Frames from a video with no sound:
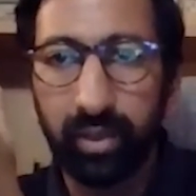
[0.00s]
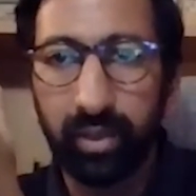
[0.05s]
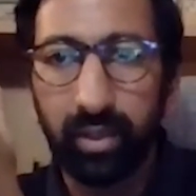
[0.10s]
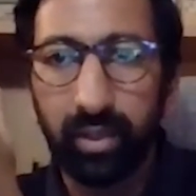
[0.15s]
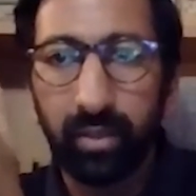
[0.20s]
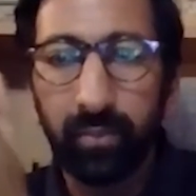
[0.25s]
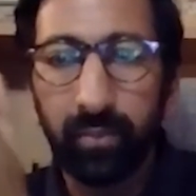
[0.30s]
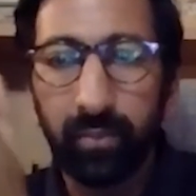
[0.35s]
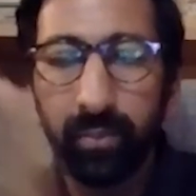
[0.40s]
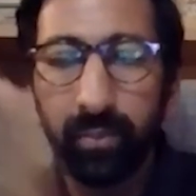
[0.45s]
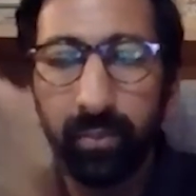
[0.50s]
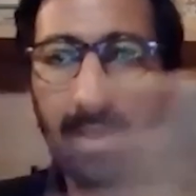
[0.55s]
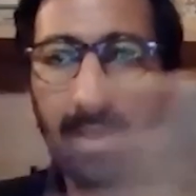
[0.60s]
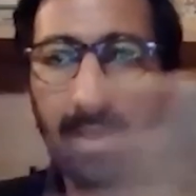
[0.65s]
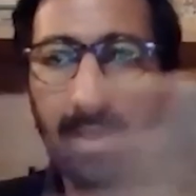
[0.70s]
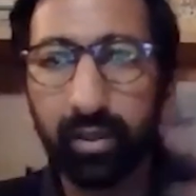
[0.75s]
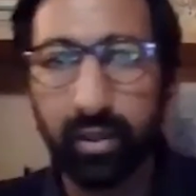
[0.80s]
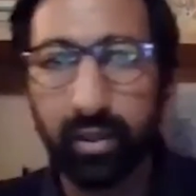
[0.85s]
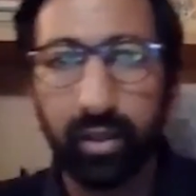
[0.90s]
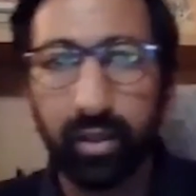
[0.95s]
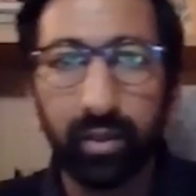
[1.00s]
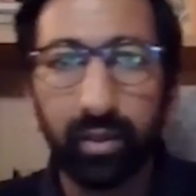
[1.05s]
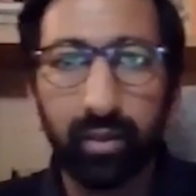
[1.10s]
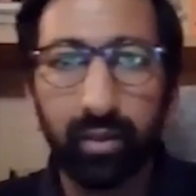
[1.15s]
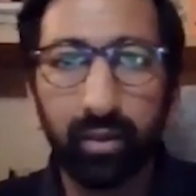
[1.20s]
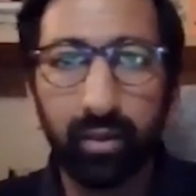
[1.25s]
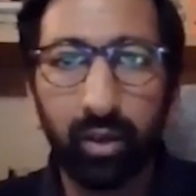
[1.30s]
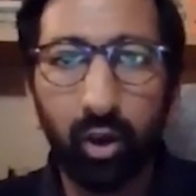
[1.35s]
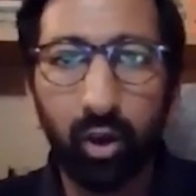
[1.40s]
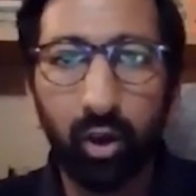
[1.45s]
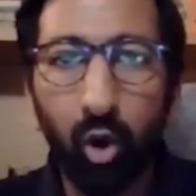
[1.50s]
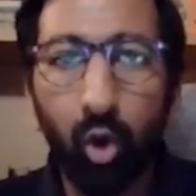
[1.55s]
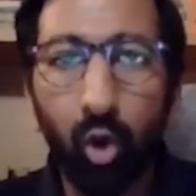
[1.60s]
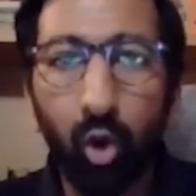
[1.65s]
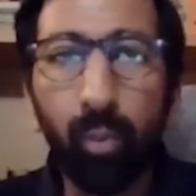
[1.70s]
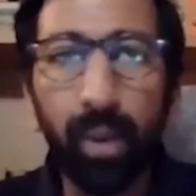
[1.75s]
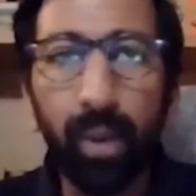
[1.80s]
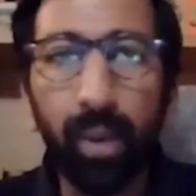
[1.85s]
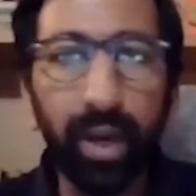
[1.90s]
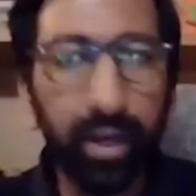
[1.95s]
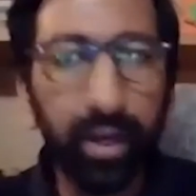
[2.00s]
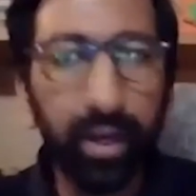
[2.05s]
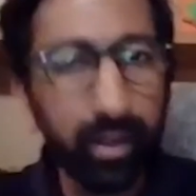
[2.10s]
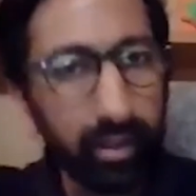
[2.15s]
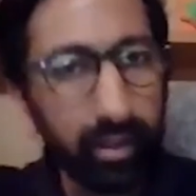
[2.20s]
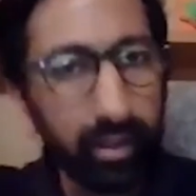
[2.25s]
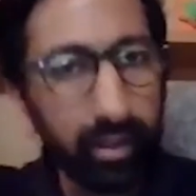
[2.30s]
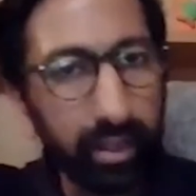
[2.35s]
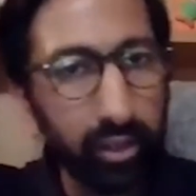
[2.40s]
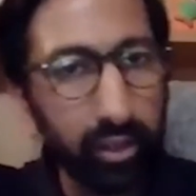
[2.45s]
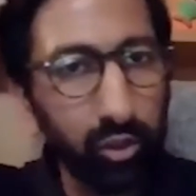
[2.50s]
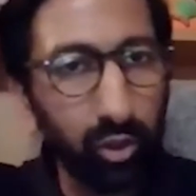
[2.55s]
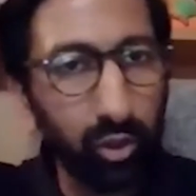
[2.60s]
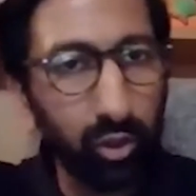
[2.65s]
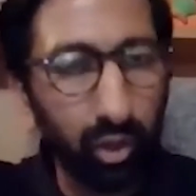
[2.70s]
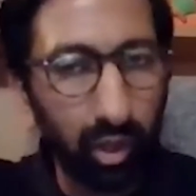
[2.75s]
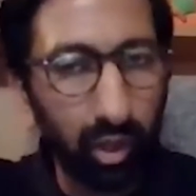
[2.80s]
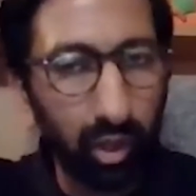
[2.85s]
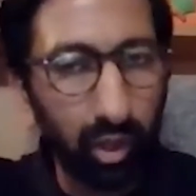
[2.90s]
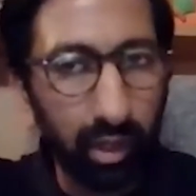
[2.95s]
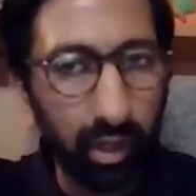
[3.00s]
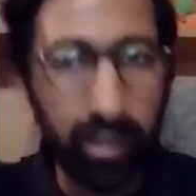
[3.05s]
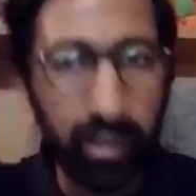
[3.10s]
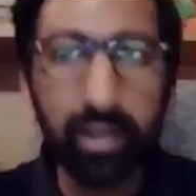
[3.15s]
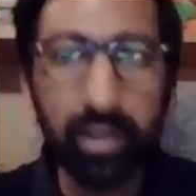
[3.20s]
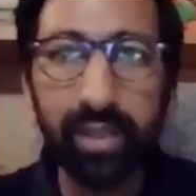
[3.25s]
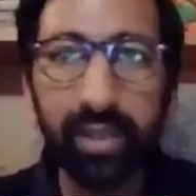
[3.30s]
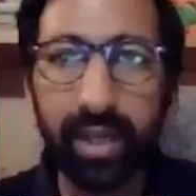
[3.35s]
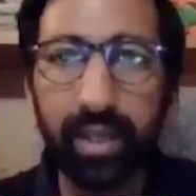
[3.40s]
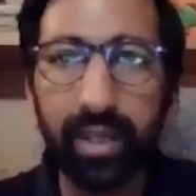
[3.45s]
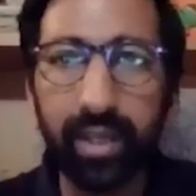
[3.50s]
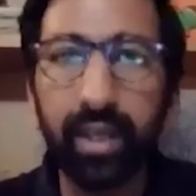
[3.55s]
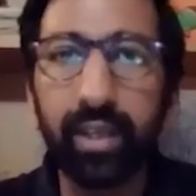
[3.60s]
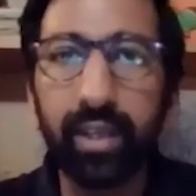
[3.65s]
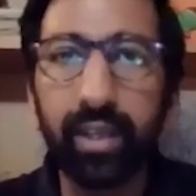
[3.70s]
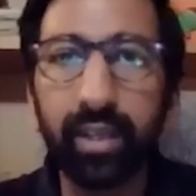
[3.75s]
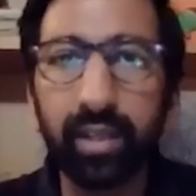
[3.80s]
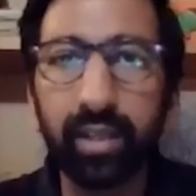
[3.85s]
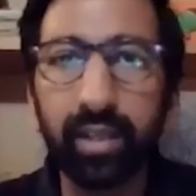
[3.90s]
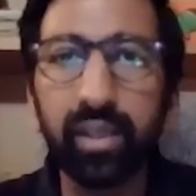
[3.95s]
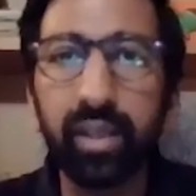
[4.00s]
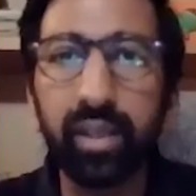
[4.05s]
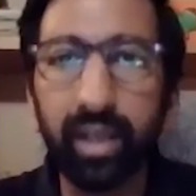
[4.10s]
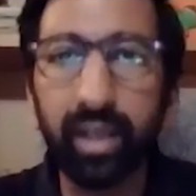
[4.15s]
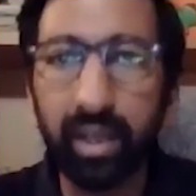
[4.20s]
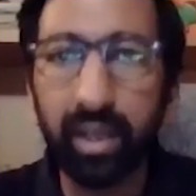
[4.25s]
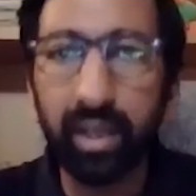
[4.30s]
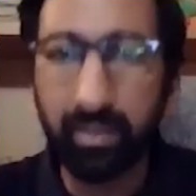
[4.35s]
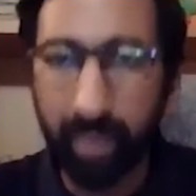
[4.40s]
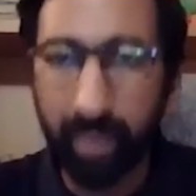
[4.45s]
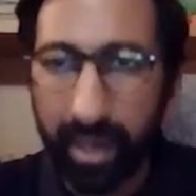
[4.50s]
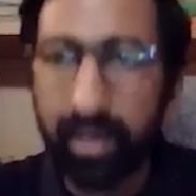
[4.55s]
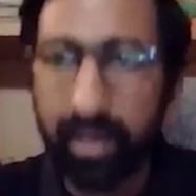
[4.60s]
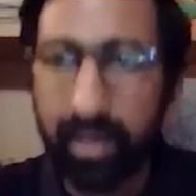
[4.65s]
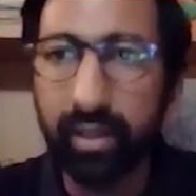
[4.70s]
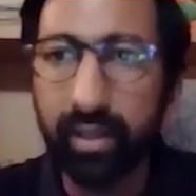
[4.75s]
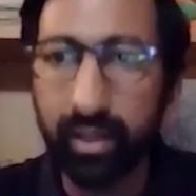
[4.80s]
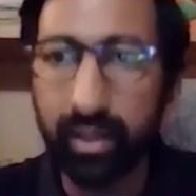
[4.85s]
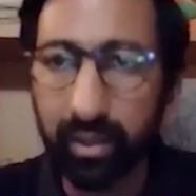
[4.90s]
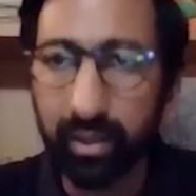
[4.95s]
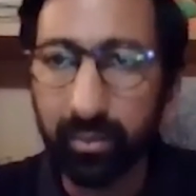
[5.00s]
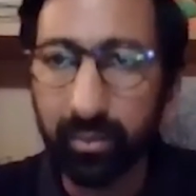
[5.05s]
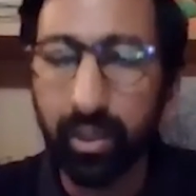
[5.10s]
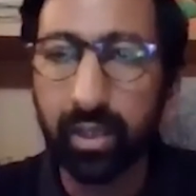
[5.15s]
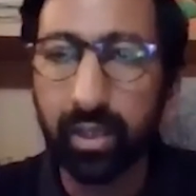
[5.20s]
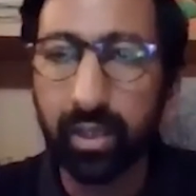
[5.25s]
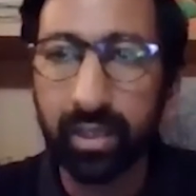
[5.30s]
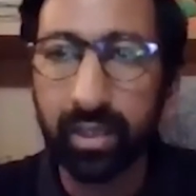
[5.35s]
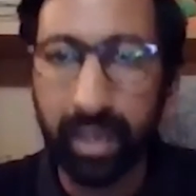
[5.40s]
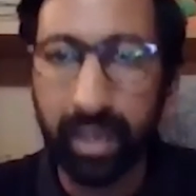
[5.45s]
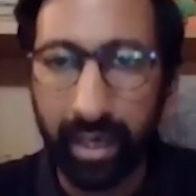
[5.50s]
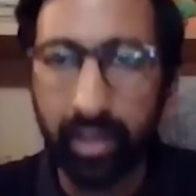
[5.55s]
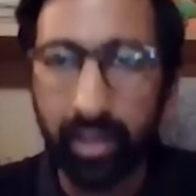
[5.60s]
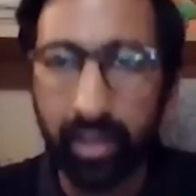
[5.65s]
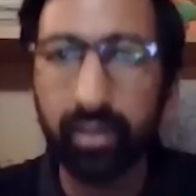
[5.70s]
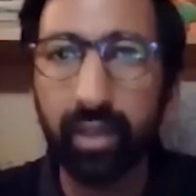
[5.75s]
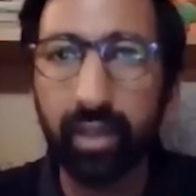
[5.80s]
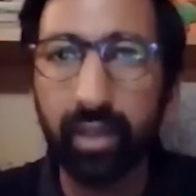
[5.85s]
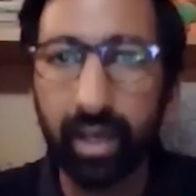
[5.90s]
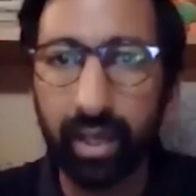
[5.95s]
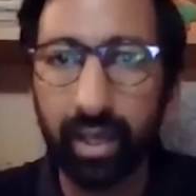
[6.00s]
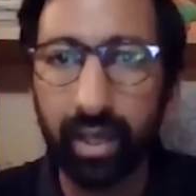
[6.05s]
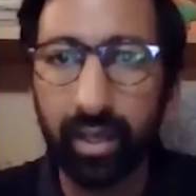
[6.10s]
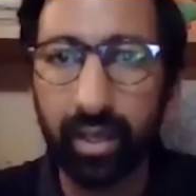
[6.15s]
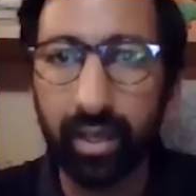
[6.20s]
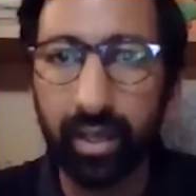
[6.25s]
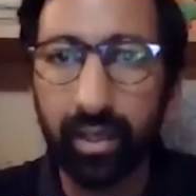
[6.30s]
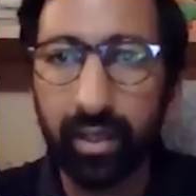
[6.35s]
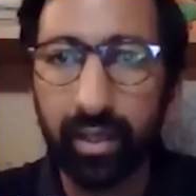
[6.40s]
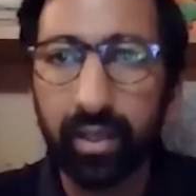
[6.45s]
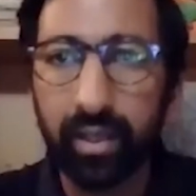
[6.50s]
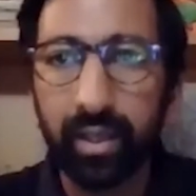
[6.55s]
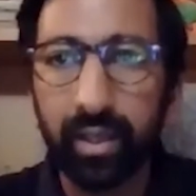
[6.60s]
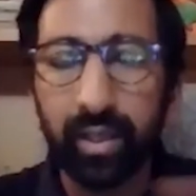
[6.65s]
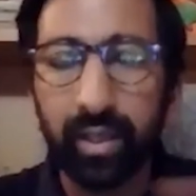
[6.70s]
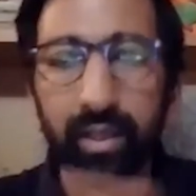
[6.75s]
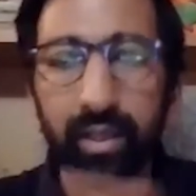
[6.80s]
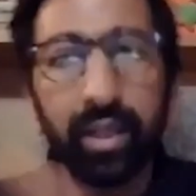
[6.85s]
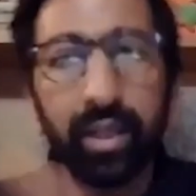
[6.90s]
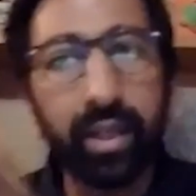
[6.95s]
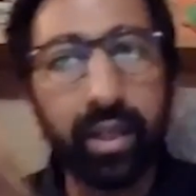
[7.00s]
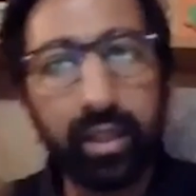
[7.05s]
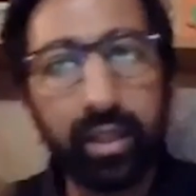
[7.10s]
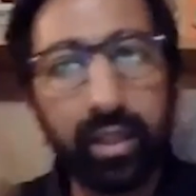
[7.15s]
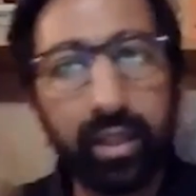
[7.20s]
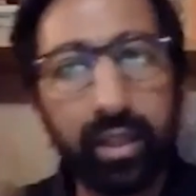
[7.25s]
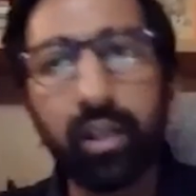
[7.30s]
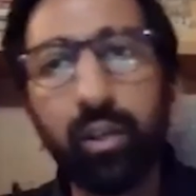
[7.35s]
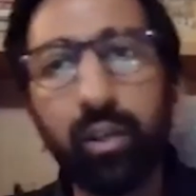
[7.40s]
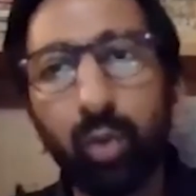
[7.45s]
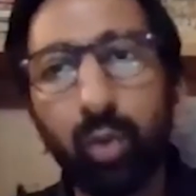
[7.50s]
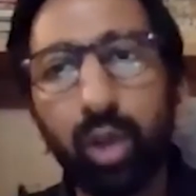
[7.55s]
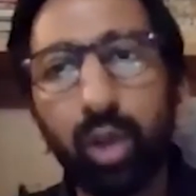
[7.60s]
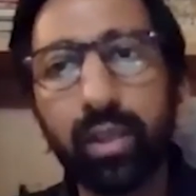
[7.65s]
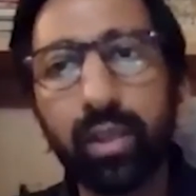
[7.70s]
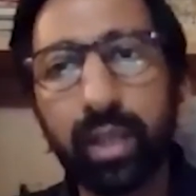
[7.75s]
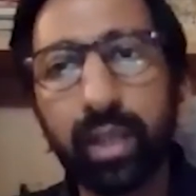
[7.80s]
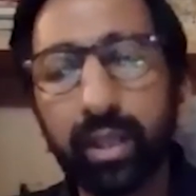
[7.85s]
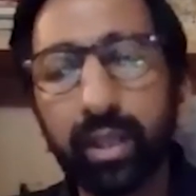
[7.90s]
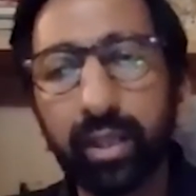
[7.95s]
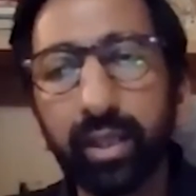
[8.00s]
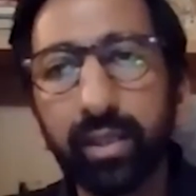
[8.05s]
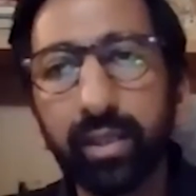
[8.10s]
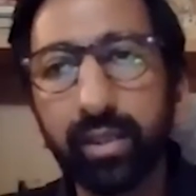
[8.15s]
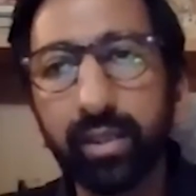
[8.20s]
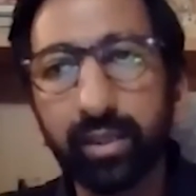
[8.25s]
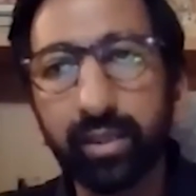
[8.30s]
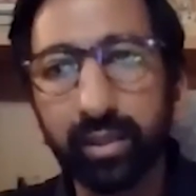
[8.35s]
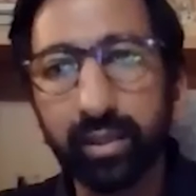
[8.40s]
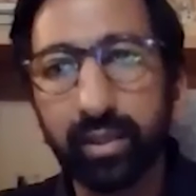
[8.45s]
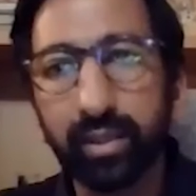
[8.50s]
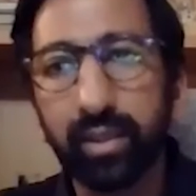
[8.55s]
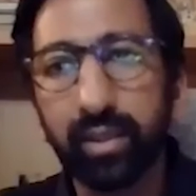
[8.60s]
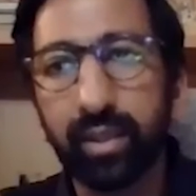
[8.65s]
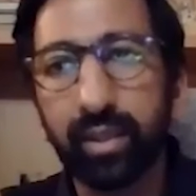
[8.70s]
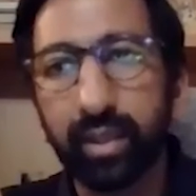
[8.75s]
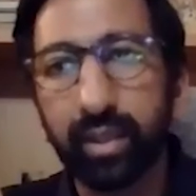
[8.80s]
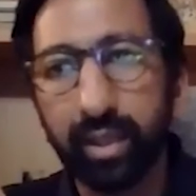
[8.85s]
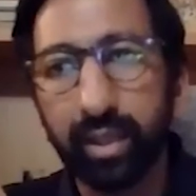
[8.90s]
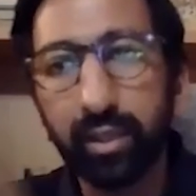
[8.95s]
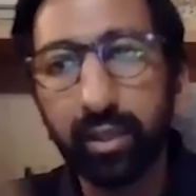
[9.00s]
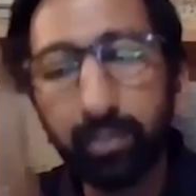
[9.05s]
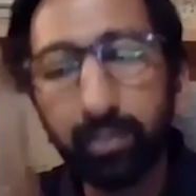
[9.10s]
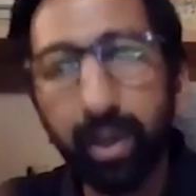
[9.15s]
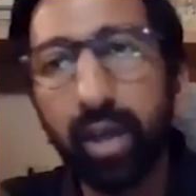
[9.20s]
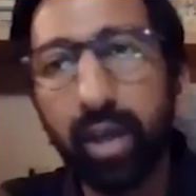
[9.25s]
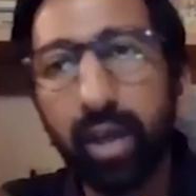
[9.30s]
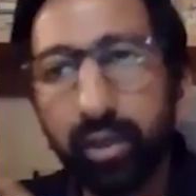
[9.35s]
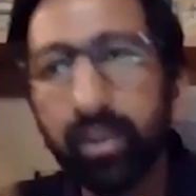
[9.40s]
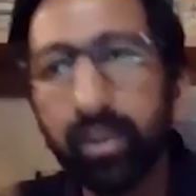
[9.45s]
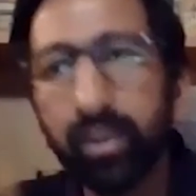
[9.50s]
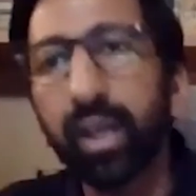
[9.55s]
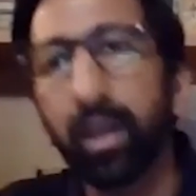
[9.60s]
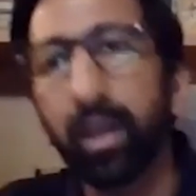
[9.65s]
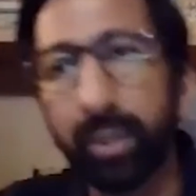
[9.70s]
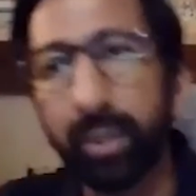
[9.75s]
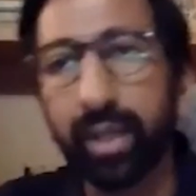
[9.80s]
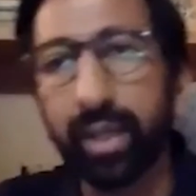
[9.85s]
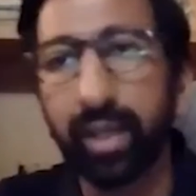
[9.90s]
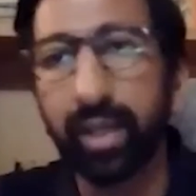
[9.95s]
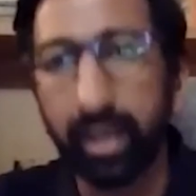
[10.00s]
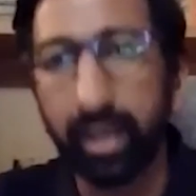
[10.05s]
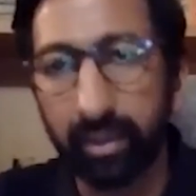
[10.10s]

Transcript: But a home buyer needs to understand that it doesn't really matter because at the end of the day, the internal wall thickness is part of the carpet area.